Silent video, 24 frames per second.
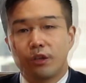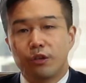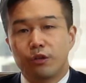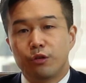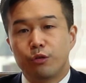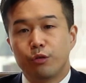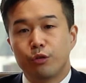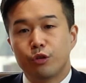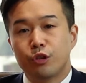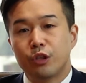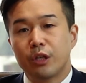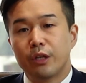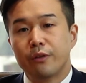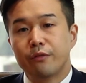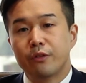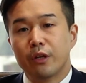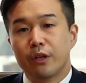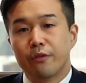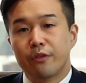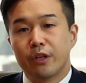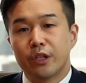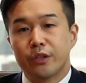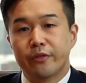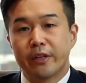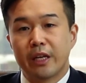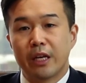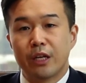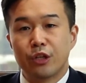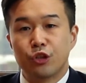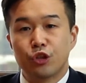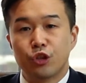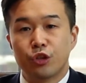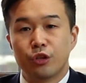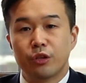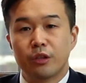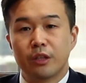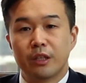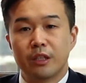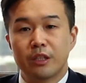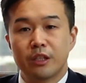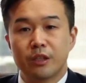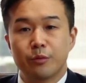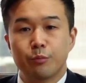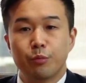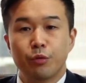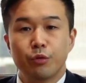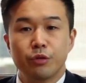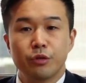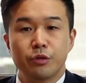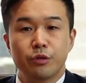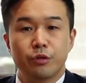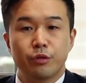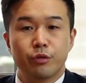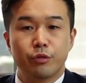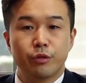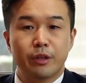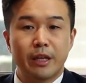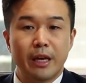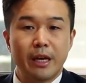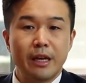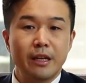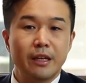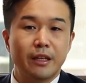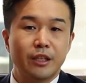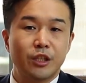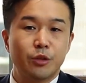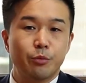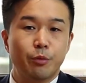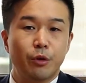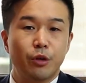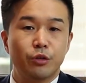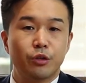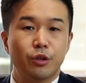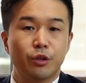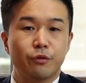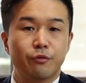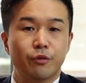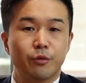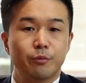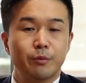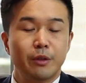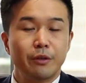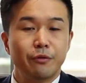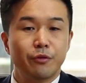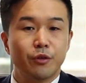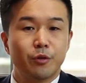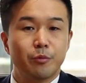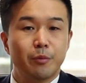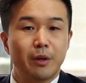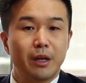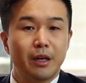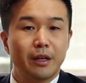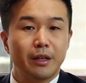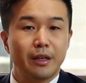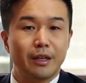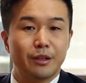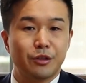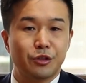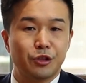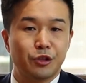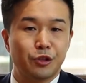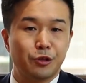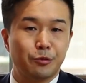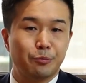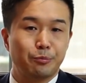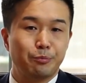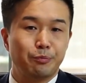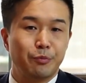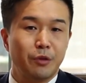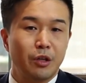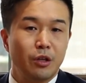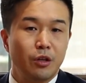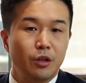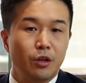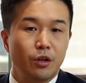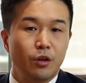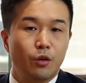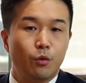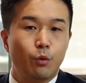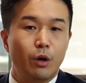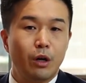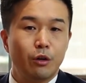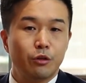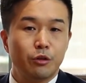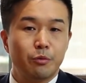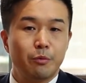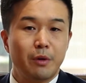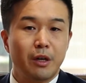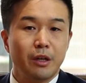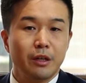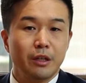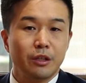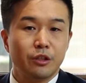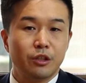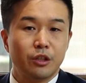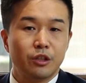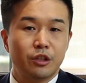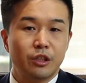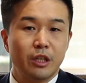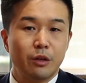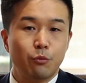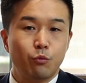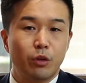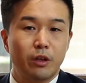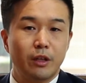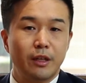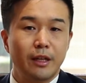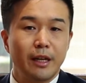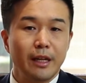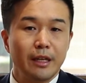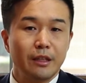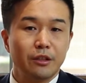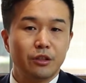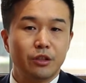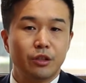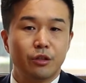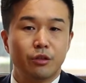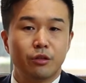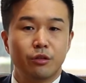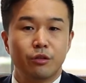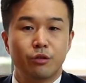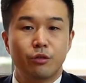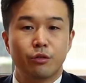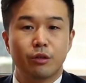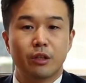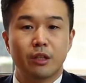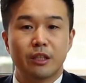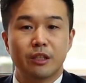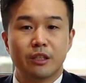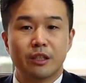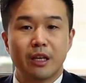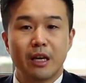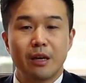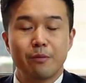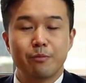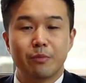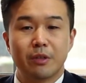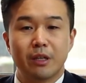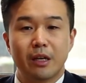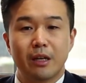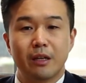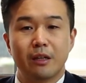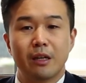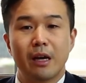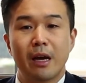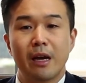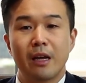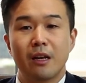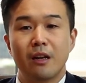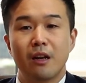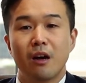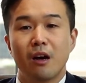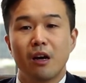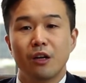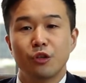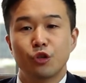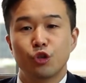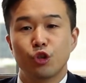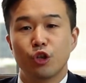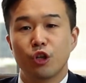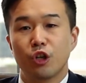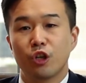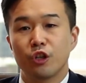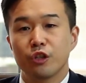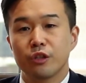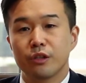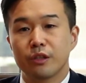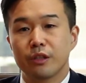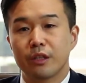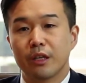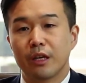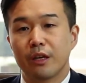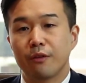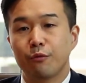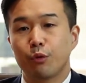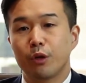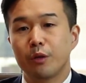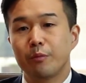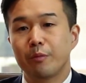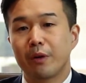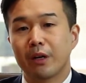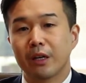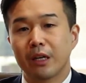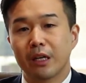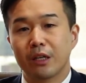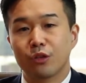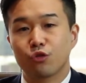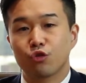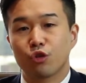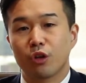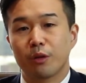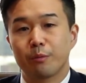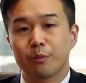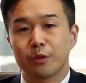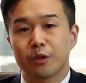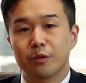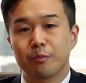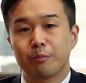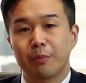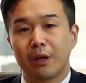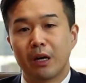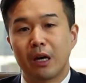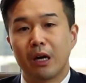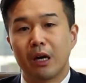To achieve diversification, it is important to gain exposure from different markets. Whilst markets are somewhat linked, you can escape a large loss if one market drops, but